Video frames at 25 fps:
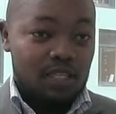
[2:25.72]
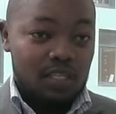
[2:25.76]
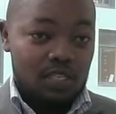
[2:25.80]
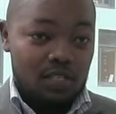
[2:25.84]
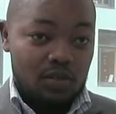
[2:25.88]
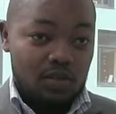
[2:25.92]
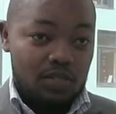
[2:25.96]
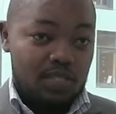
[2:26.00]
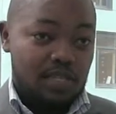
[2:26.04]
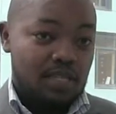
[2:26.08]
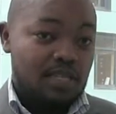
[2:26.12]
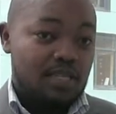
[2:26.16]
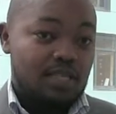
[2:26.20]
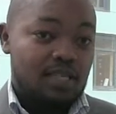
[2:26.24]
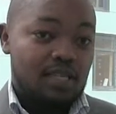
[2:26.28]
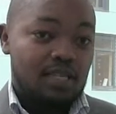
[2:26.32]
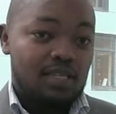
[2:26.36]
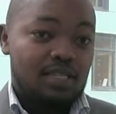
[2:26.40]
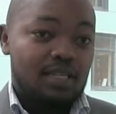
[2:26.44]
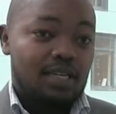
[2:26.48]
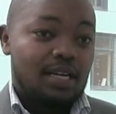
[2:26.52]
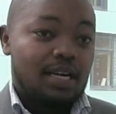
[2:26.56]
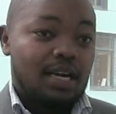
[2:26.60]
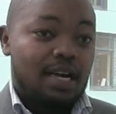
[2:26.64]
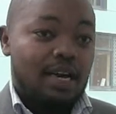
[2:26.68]
sources
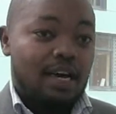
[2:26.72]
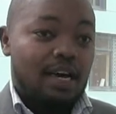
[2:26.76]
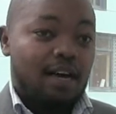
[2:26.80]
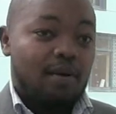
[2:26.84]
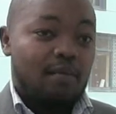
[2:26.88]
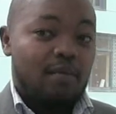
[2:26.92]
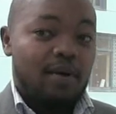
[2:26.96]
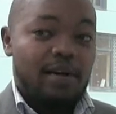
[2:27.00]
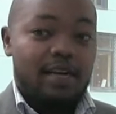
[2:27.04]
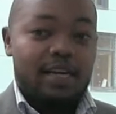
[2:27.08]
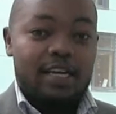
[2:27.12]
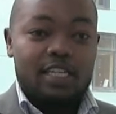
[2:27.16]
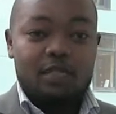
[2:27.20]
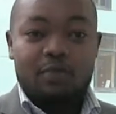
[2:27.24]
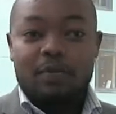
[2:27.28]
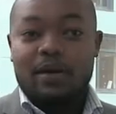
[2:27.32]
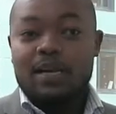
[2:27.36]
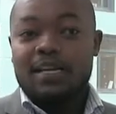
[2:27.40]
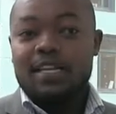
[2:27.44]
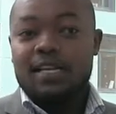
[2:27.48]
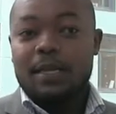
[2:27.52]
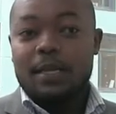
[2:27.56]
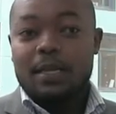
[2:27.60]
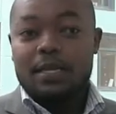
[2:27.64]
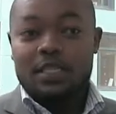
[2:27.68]
uh, by
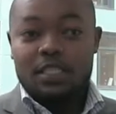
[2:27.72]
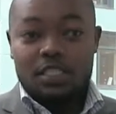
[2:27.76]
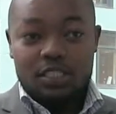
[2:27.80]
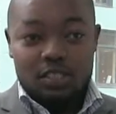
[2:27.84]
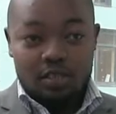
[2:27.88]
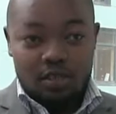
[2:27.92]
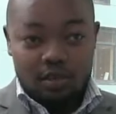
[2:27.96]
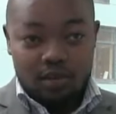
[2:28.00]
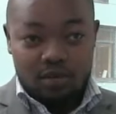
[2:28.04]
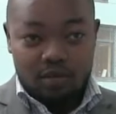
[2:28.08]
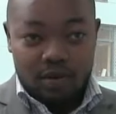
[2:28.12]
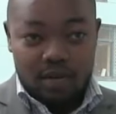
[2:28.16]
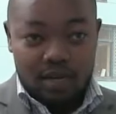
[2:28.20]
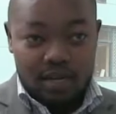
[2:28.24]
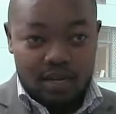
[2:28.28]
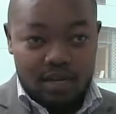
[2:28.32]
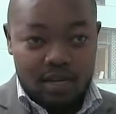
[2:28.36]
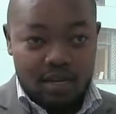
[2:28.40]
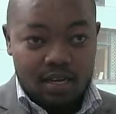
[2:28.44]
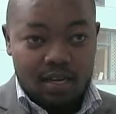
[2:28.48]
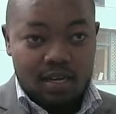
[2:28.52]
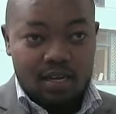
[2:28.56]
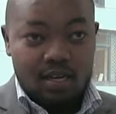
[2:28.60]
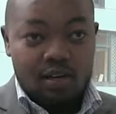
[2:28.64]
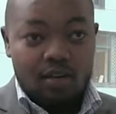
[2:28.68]
expanding the national grid
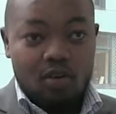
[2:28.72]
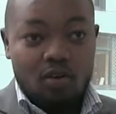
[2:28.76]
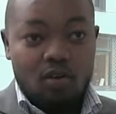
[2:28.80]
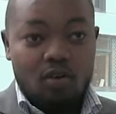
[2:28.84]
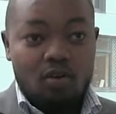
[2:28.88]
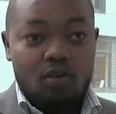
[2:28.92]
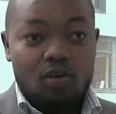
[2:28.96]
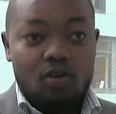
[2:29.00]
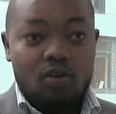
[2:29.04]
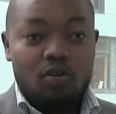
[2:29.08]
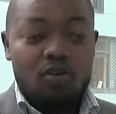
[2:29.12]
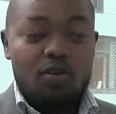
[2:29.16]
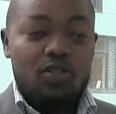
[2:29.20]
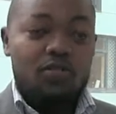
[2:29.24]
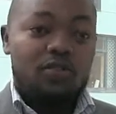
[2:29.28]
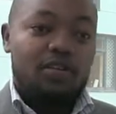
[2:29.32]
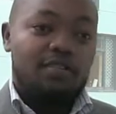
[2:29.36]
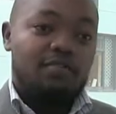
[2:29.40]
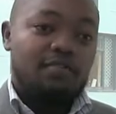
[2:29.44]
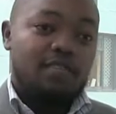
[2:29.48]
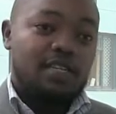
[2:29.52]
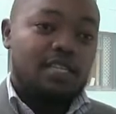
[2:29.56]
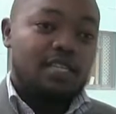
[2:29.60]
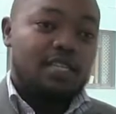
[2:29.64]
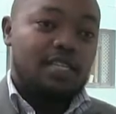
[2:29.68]
or also
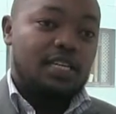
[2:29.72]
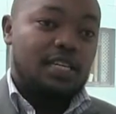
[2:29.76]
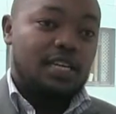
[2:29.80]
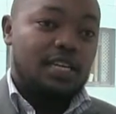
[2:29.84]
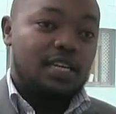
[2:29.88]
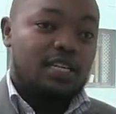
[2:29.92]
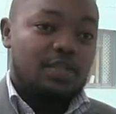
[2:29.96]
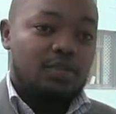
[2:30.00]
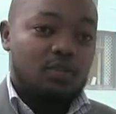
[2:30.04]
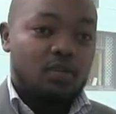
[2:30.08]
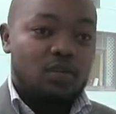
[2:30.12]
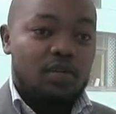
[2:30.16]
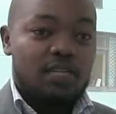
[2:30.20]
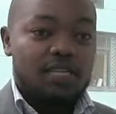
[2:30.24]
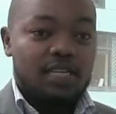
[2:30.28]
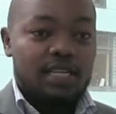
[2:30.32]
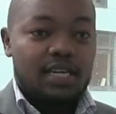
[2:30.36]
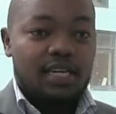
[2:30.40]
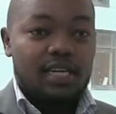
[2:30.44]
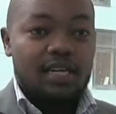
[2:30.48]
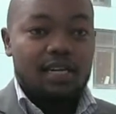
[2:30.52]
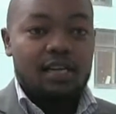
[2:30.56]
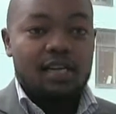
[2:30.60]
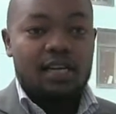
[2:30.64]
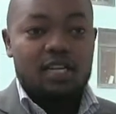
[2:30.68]
investing in
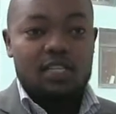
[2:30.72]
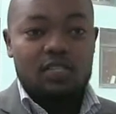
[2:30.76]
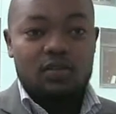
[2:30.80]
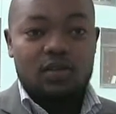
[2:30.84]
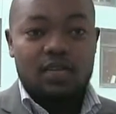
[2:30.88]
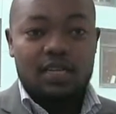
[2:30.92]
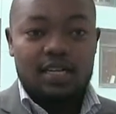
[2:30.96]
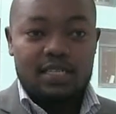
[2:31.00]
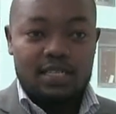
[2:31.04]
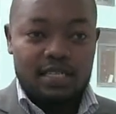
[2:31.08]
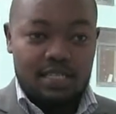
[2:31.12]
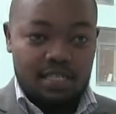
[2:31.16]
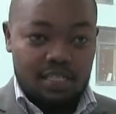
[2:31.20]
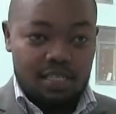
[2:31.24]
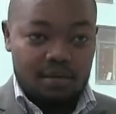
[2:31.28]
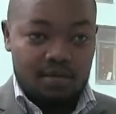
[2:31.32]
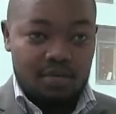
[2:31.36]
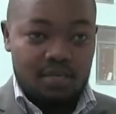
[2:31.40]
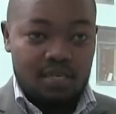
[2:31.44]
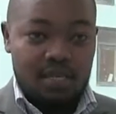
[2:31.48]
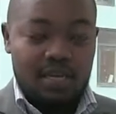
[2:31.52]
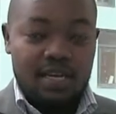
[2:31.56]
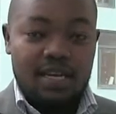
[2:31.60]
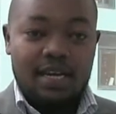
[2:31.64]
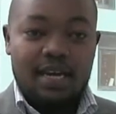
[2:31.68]
small-scale solar
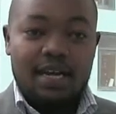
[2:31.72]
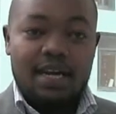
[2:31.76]
systems.